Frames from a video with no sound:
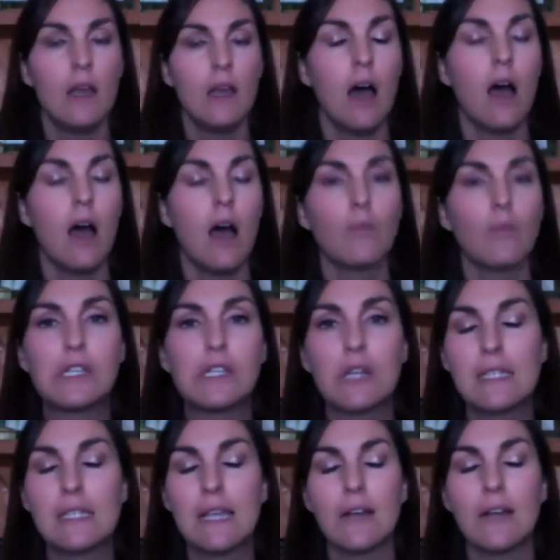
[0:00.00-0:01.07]
retreat
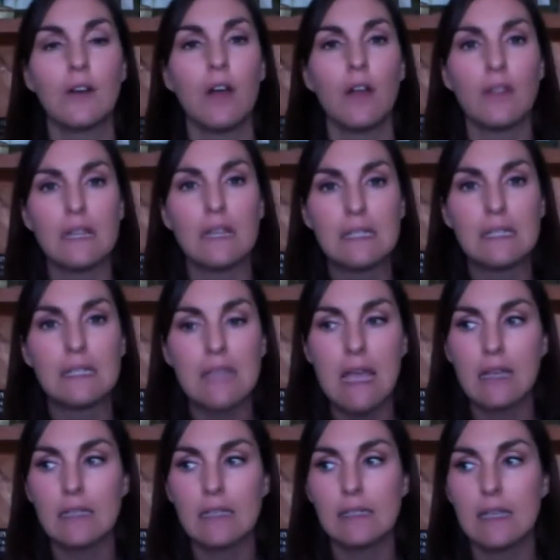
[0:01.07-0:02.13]
center and all these things.